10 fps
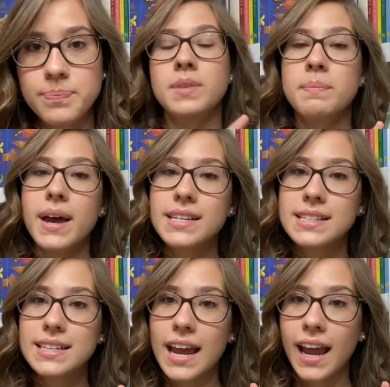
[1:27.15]
The
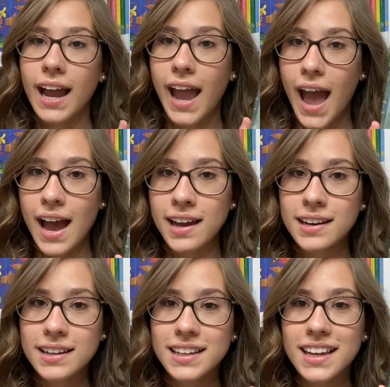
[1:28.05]
best day I
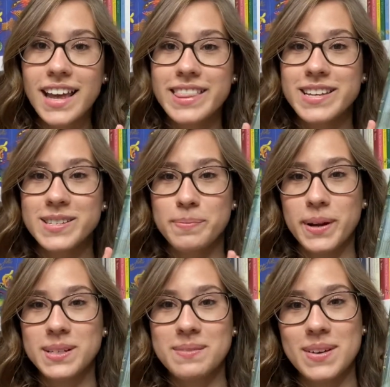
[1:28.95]
had in the
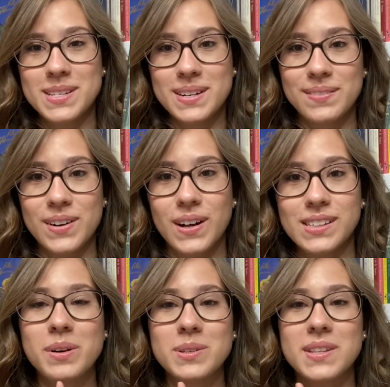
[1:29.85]
spring semester of
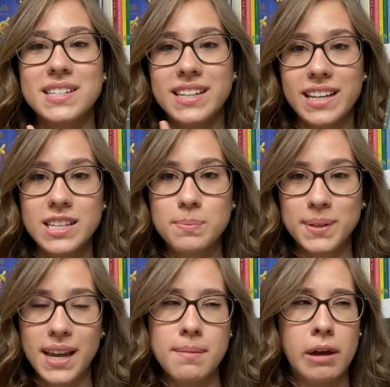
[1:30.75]
college was the day this
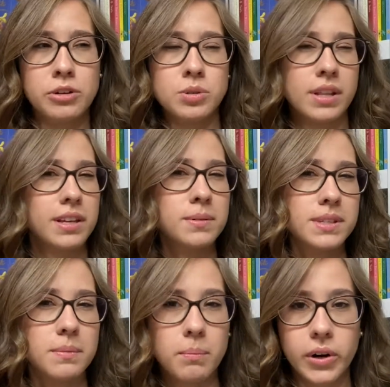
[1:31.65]
book came out, which I think was
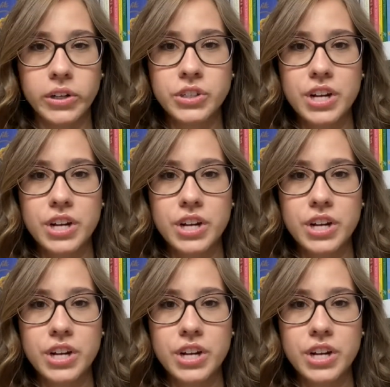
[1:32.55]
in March.